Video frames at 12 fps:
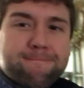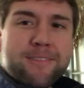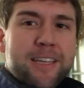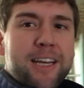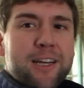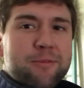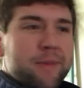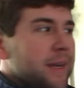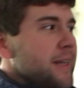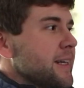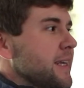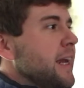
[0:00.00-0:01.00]
yeah,
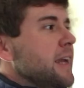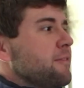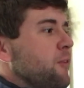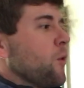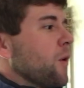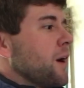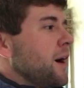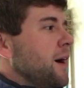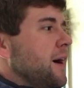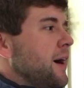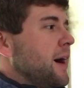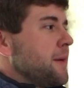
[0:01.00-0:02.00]
making a cake for her.
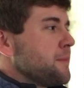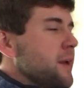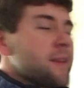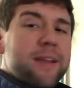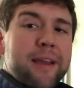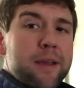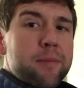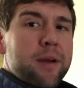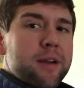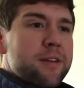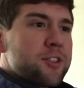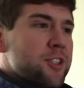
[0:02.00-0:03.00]
Uh, I'm not the cake
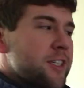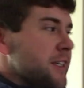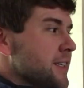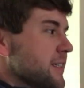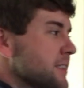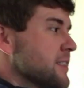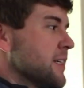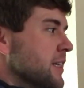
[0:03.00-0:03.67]
baker; she is.